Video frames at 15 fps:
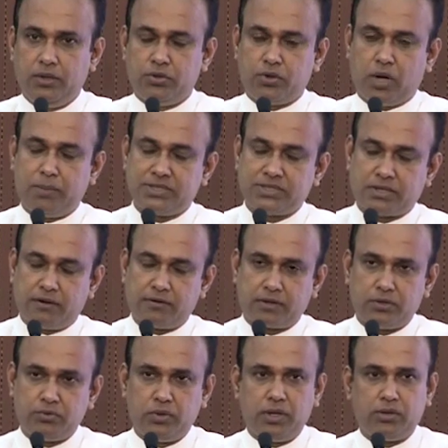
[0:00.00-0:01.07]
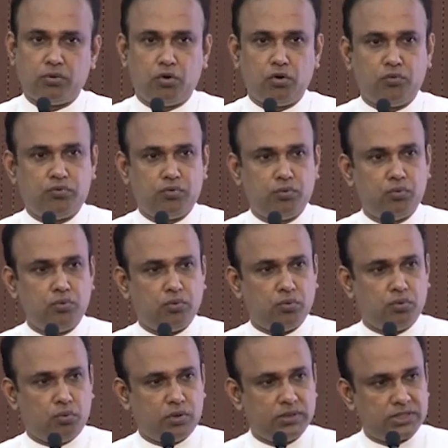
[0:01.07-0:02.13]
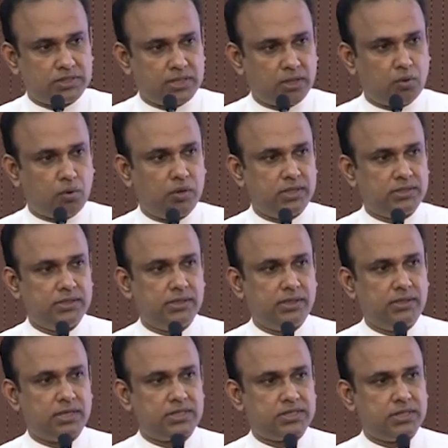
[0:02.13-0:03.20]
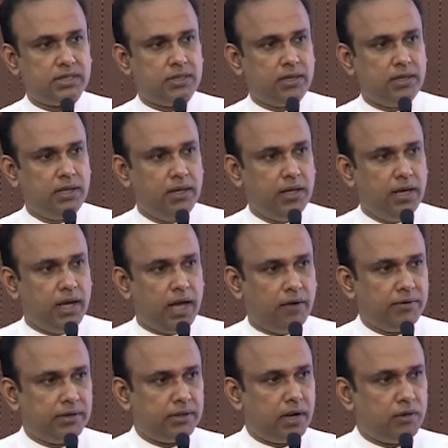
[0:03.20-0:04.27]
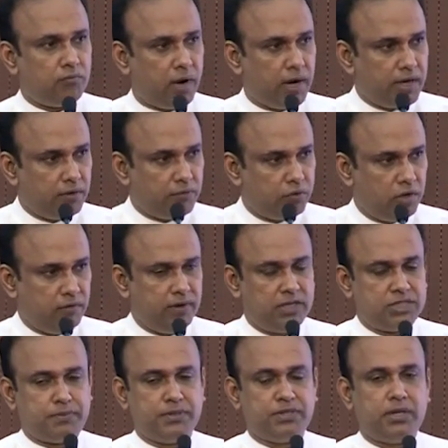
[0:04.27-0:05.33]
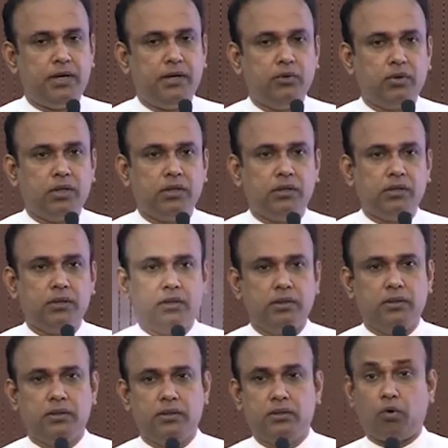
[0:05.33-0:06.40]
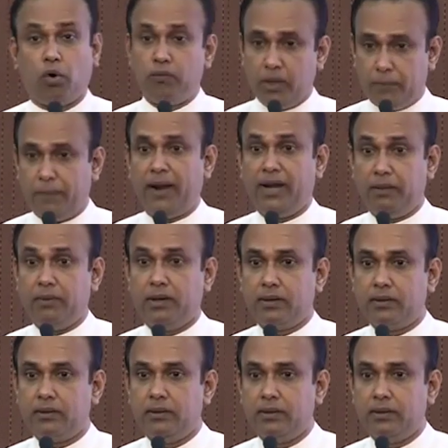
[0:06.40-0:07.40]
So I must congratulate all of you, all the stakeholders in the industry, having done wonderfully well, especially during the COVID pandemic.